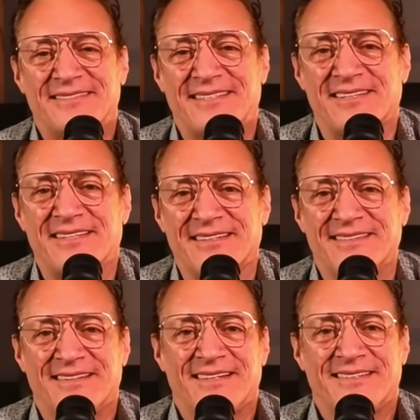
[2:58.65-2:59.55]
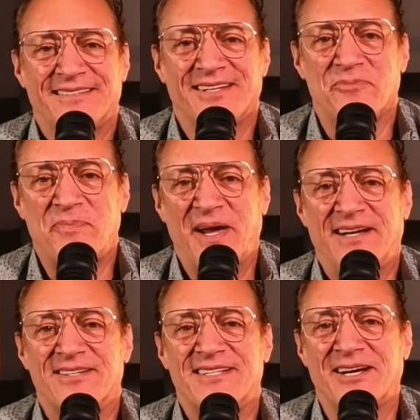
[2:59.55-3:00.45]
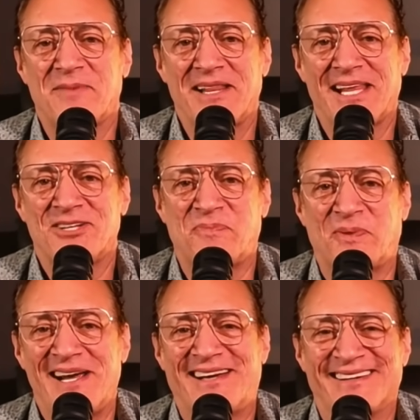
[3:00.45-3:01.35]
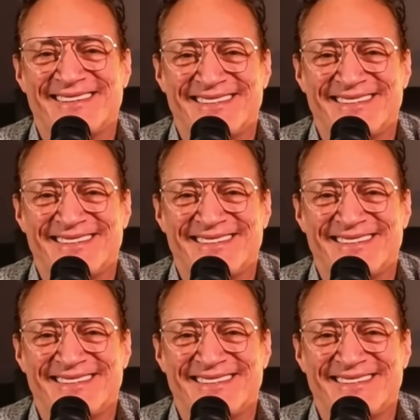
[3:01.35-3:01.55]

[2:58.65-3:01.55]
Did the painters hear my last break?